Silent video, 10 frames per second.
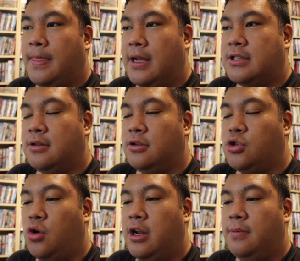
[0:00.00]
I still
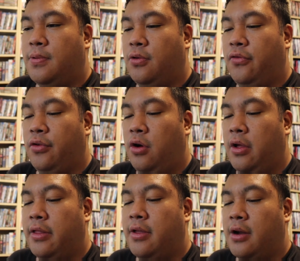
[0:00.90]
enjoyed it, but
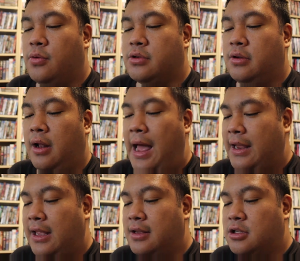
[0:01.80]
overall I thought it was a little
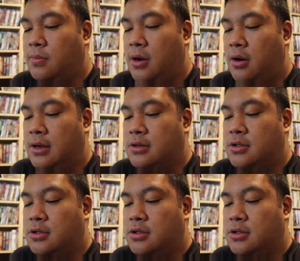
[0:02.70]
lacking in some areas.